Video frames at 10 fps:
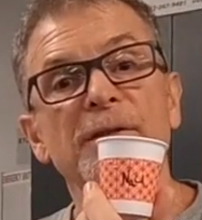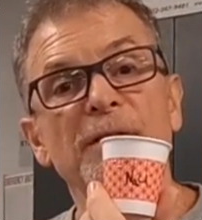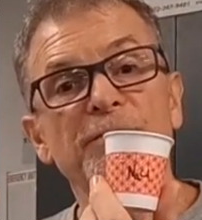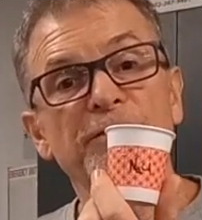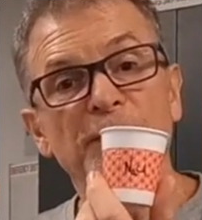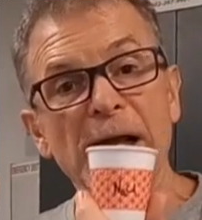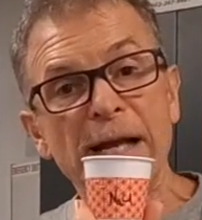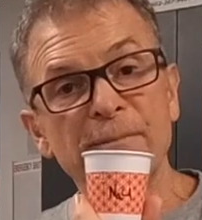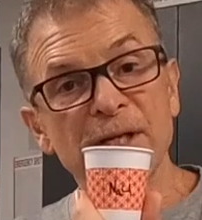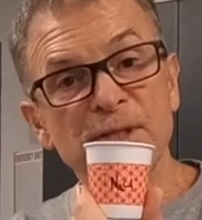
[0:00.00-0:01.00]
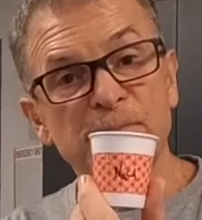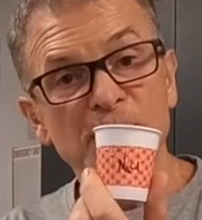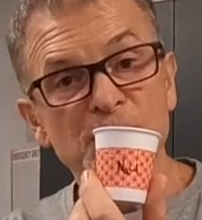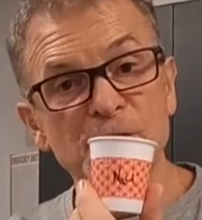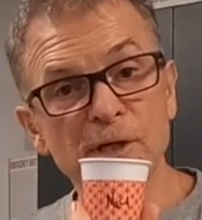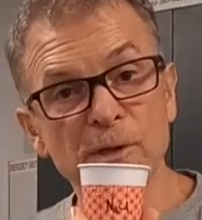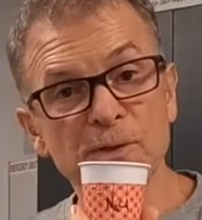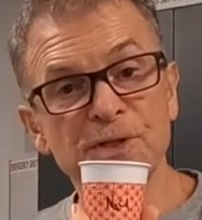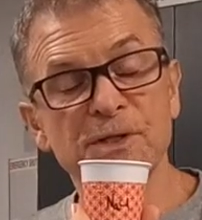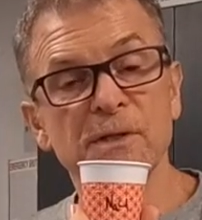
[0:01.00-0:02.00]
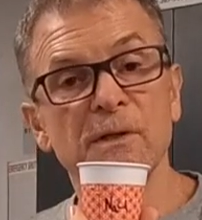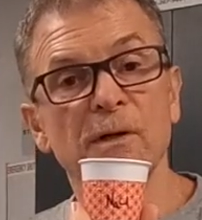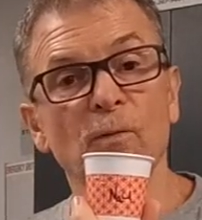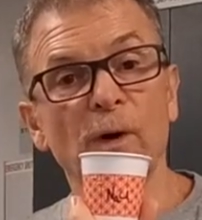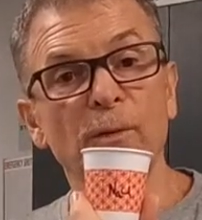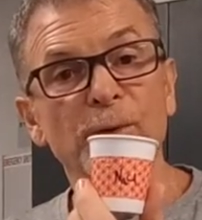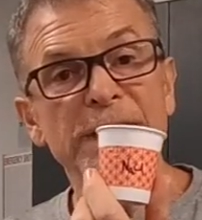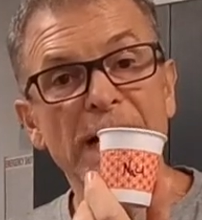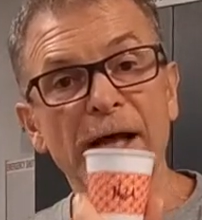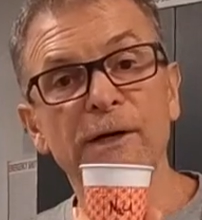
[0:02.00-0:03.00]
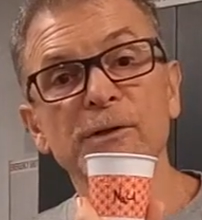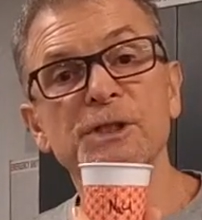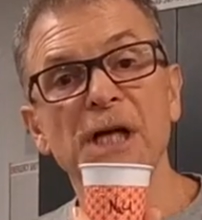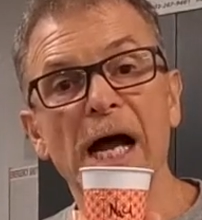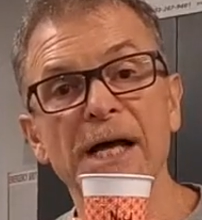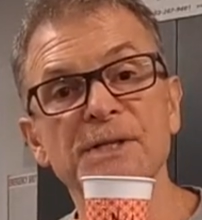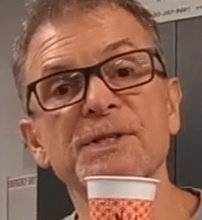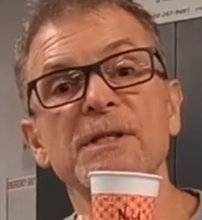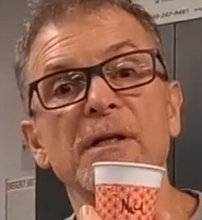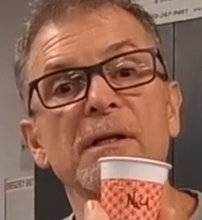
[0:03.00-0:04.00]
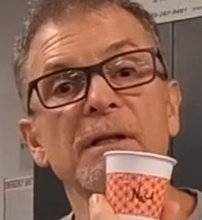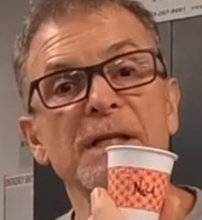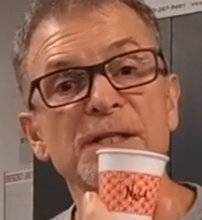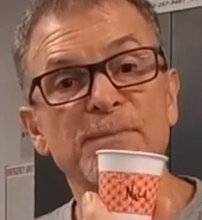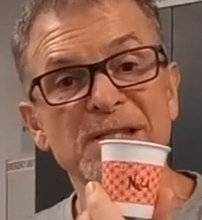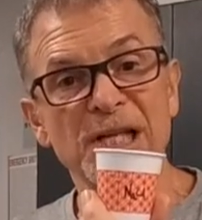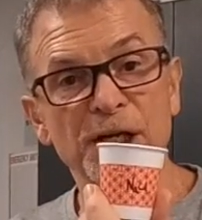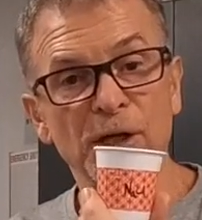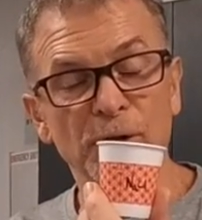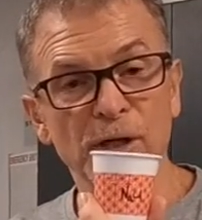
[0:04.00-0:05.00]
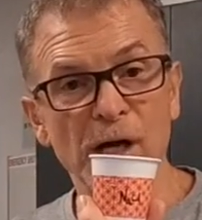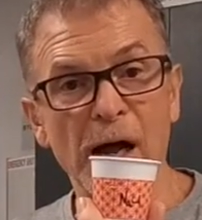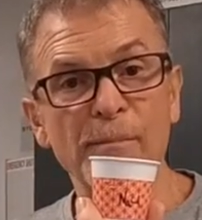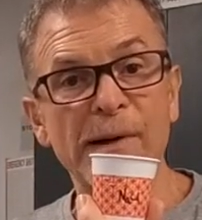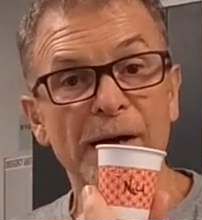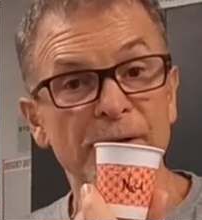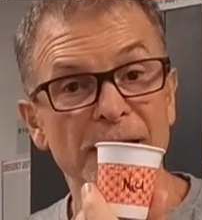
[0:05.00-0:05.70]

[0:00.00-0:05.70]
the flame that's produced when we energize this particular compound.